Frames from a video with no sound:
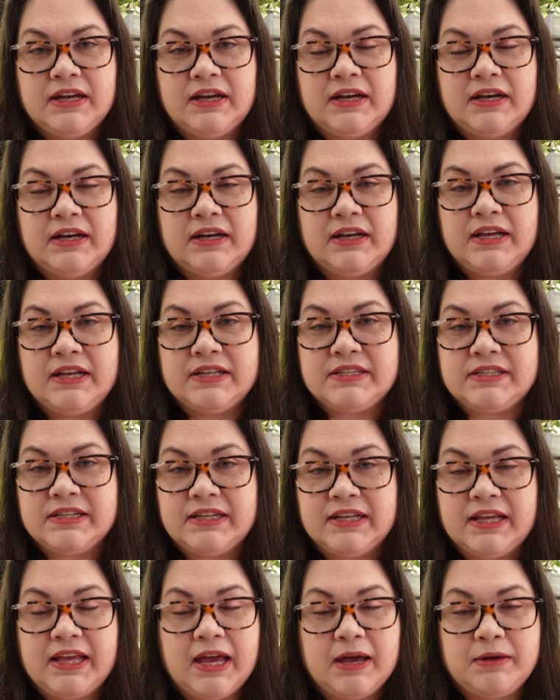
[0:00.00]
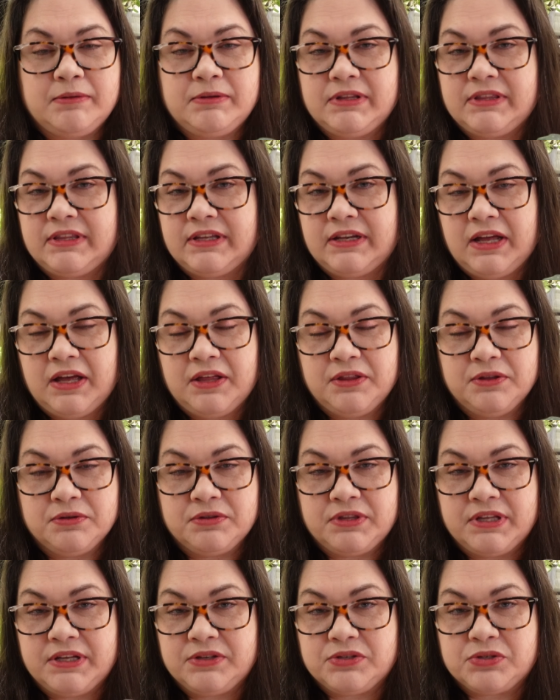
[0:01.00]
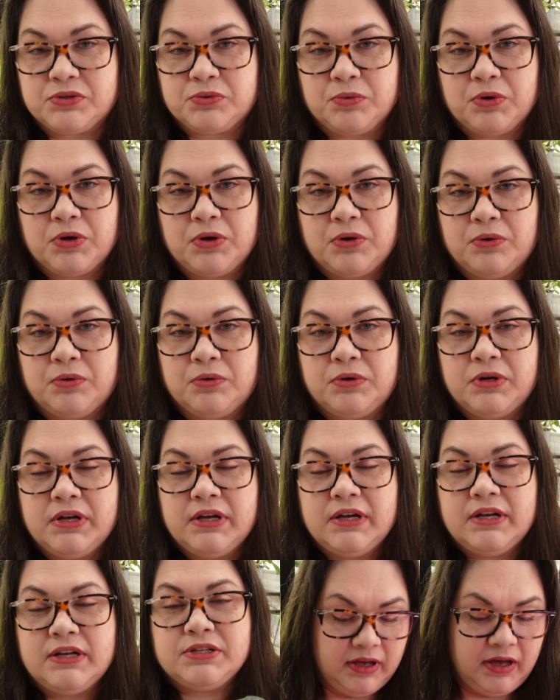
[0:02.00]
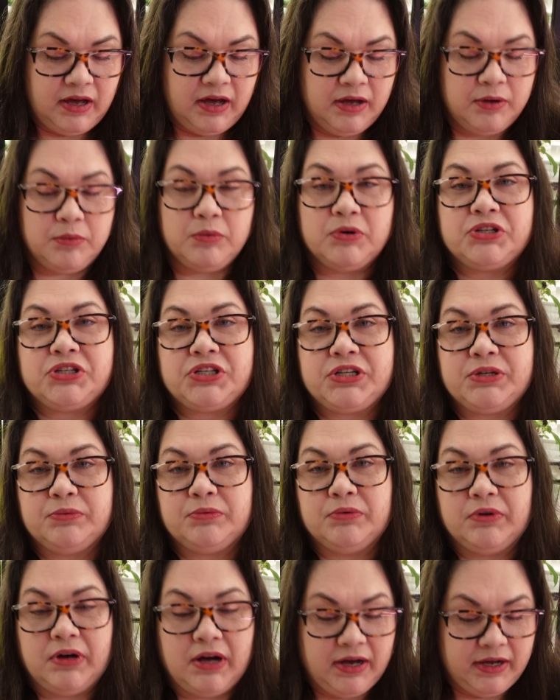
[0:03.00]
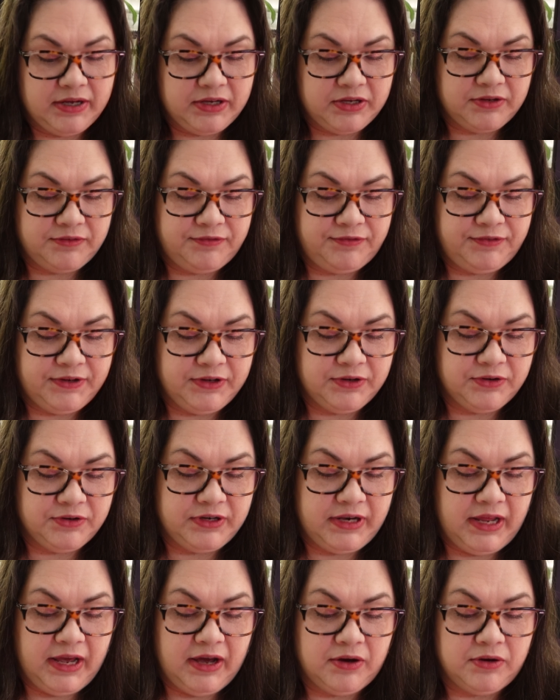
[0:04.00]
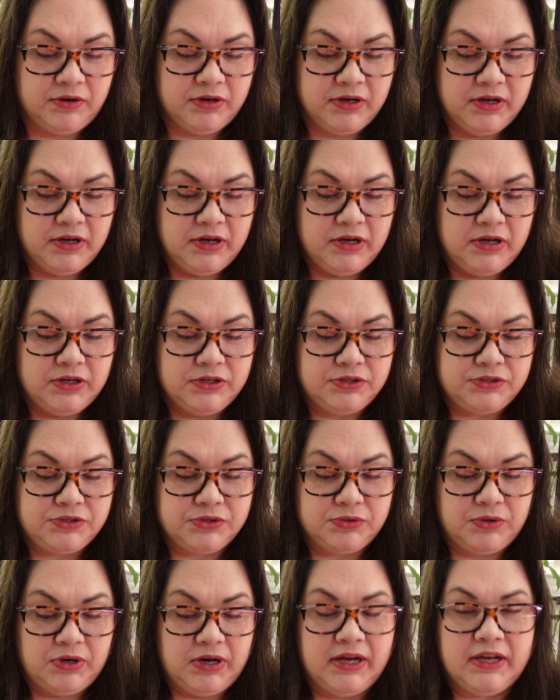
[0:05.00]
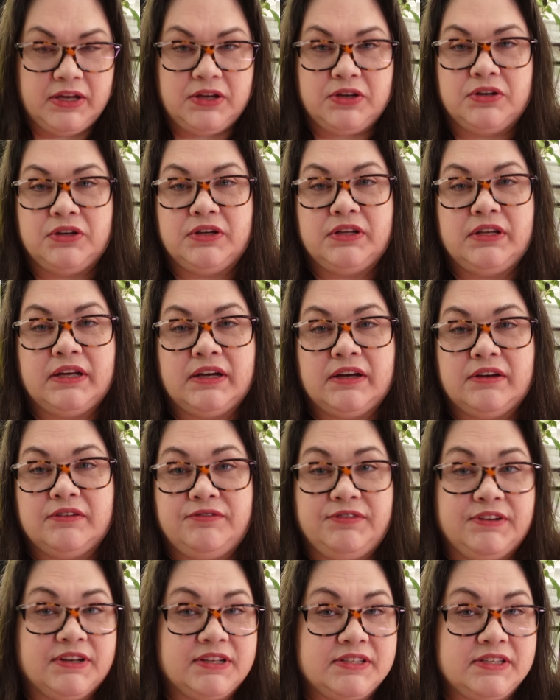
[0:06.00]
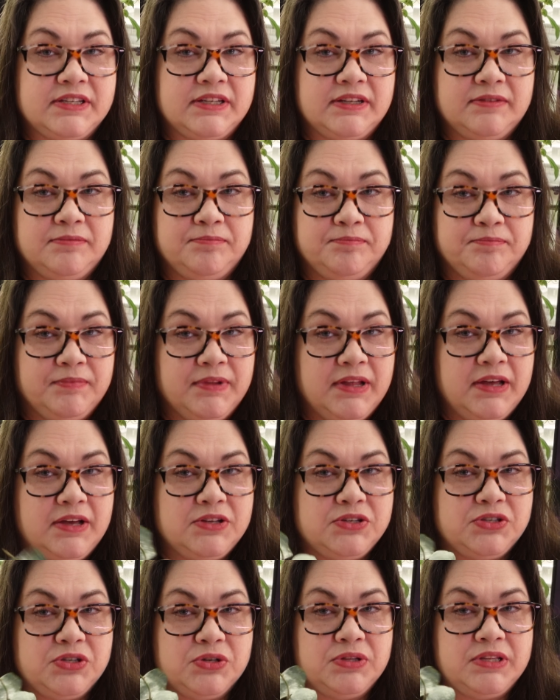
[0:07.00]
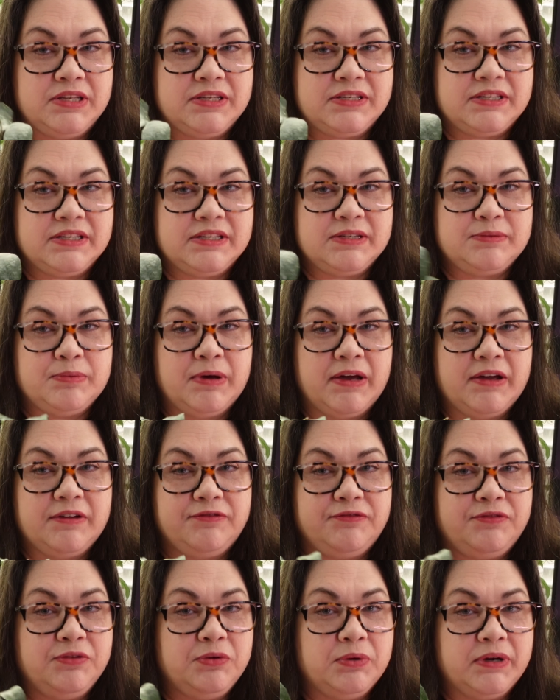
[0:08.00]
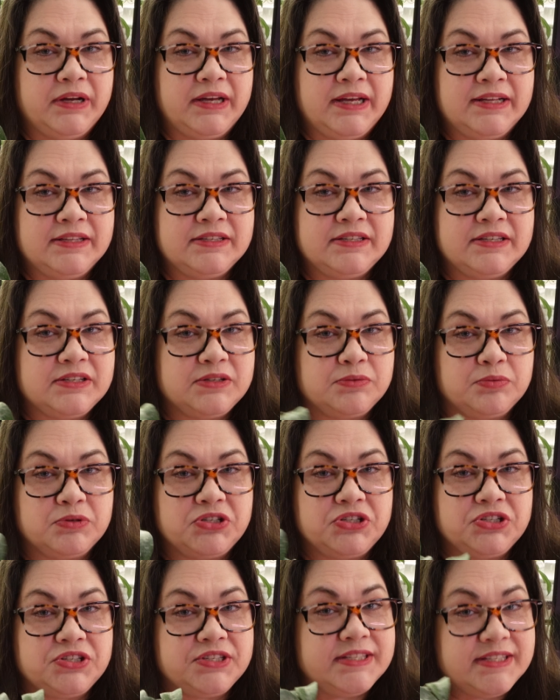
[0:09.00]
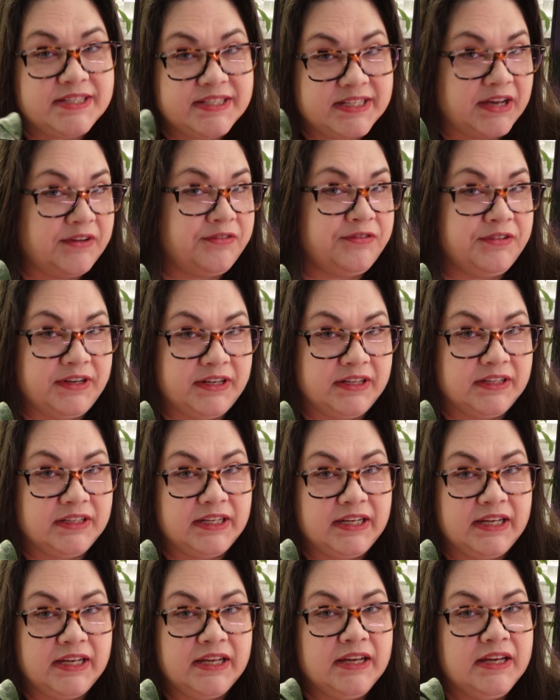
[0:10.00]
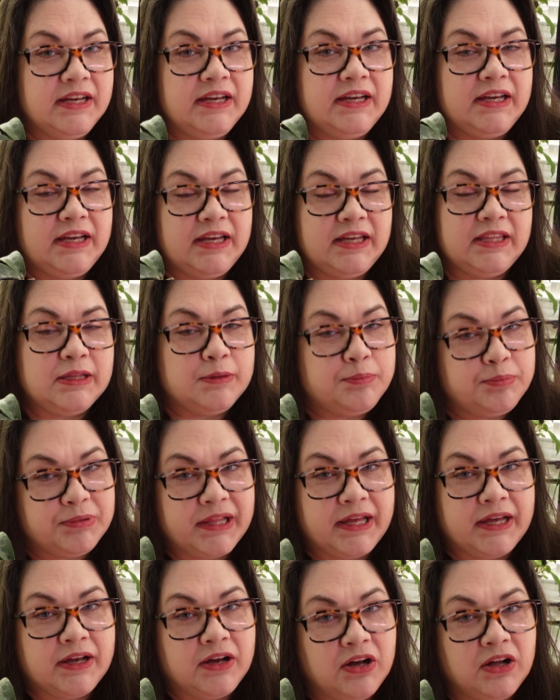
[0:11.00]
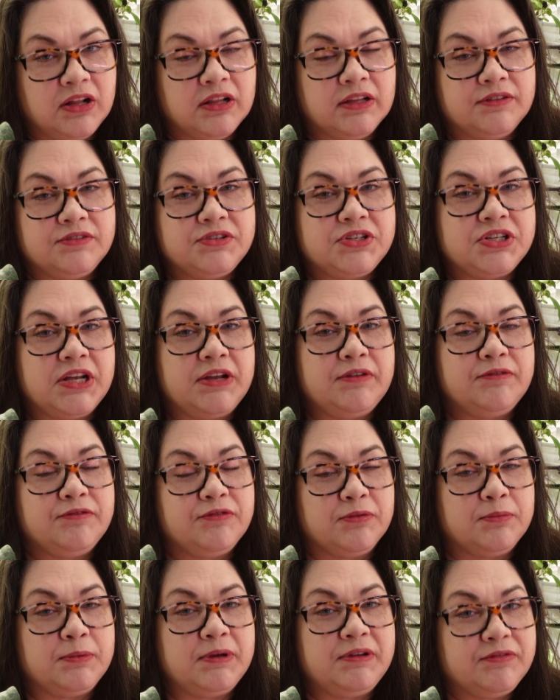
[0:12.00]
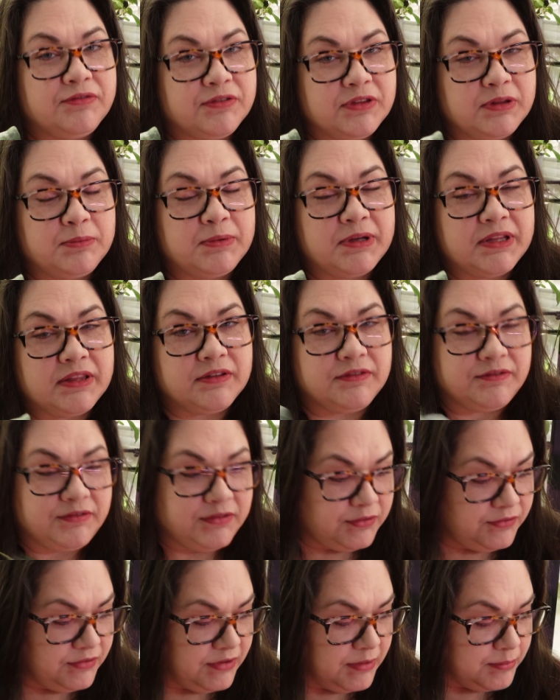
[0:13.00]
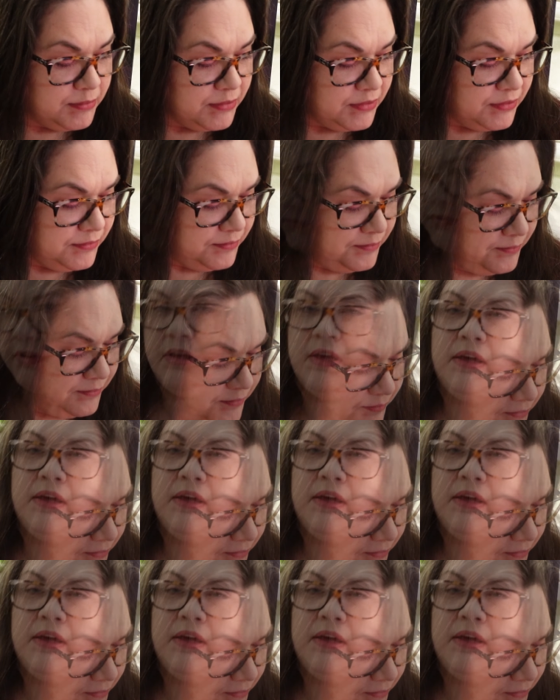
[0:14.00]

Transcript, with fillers: Uh, it's in a cabinet that other things grow. I wish it, I could figure it out so I could uh, fix it. So this is my phuwuaensis, which is definitely in the plant hall of shame for me for the month of November.